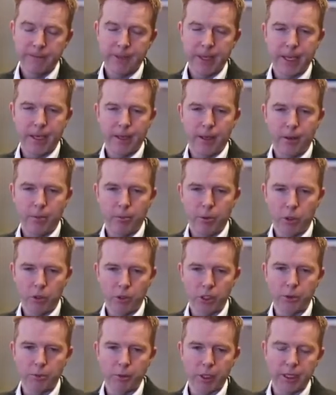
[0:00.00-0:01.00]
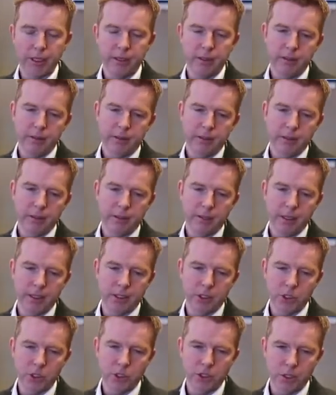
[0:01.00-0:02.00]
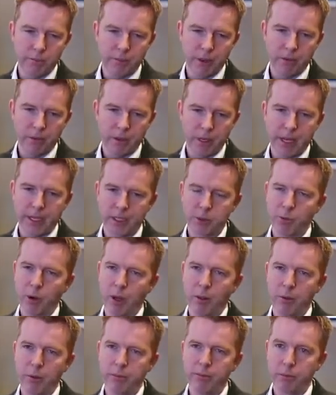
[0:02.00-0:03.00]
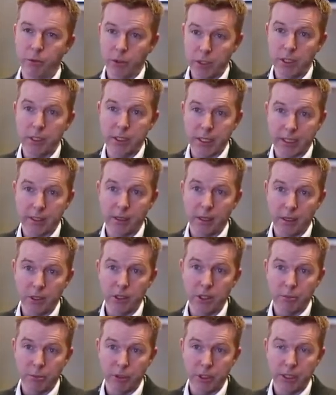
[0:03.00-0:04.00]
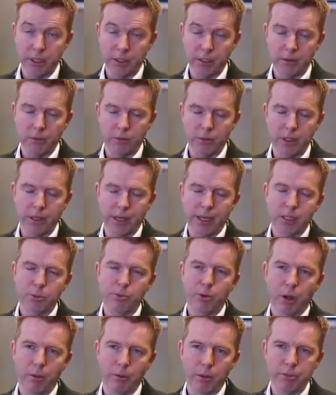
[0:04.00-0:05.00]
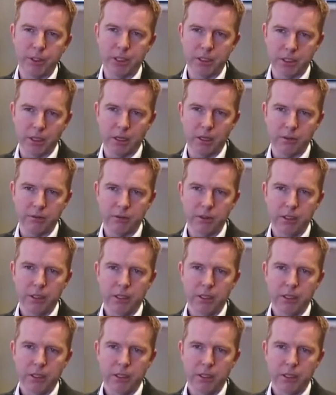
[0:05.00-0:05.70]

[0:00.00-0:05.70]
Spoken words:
but ultimately it's just about the next problem, within technology in particular, the next problem to solve.